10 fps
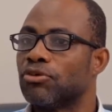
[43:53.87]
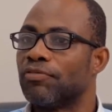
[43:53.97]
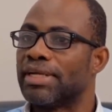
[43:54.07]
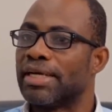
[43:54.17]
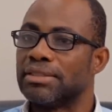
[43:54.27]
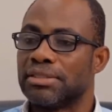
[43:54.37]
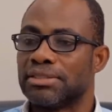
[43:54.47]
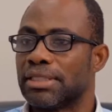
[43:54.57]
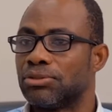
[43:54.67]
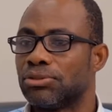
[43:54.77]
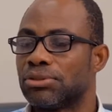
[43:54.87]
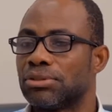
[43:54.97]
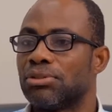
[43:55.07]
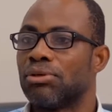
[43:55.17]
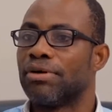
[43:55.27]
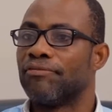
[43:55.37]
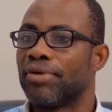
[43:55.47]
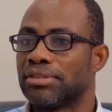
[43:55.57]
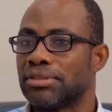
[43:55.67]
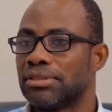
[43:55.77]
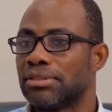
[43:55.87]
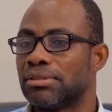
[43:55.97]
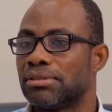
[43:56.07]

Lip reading: COVID-19 status or infection